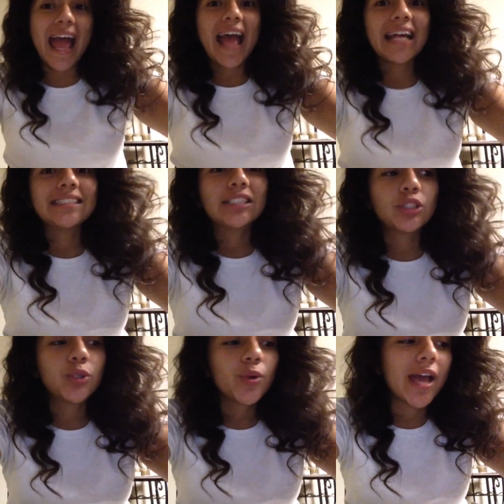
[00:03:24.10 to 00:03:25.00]
And
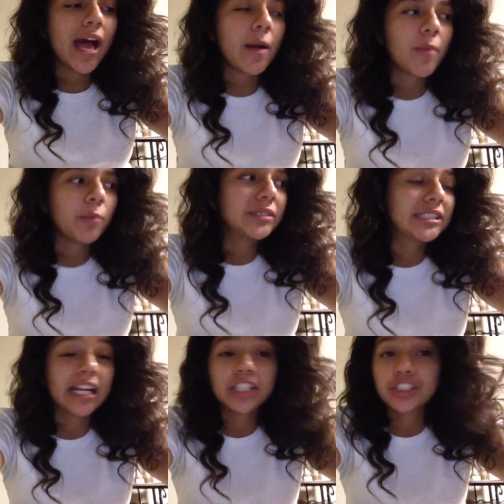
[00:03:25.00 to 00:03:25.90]
so, yeah, I'm
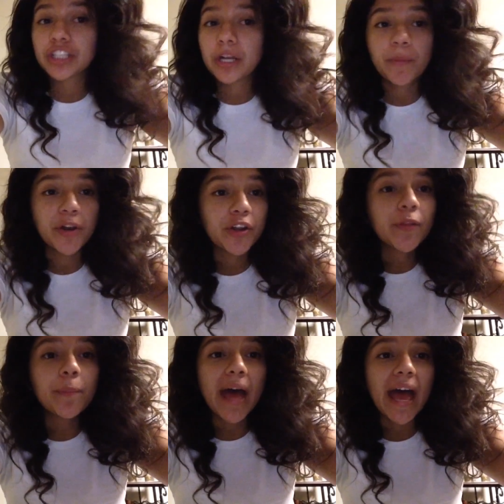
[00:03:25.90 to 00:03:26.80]
almost done. I just need to put it
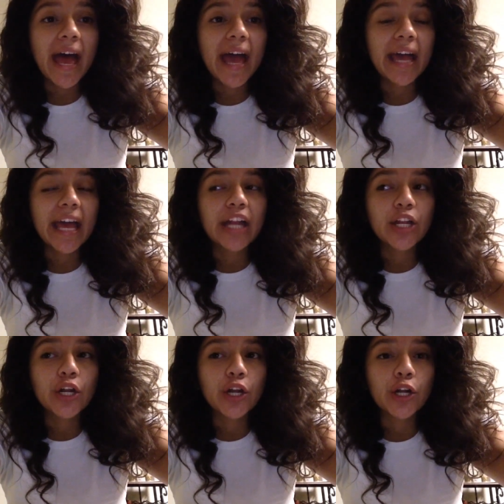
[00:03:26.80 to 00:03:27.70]
in the bag and,
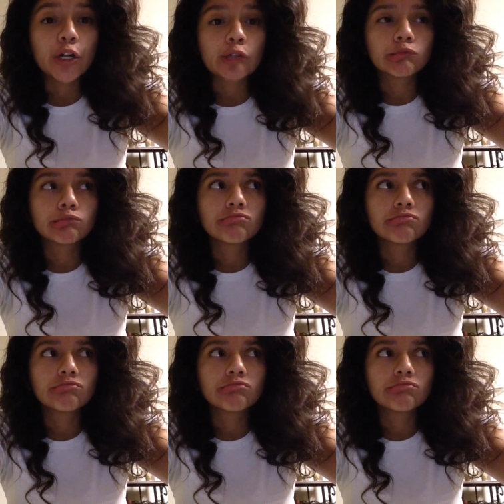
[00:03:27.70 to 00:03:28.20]
you know.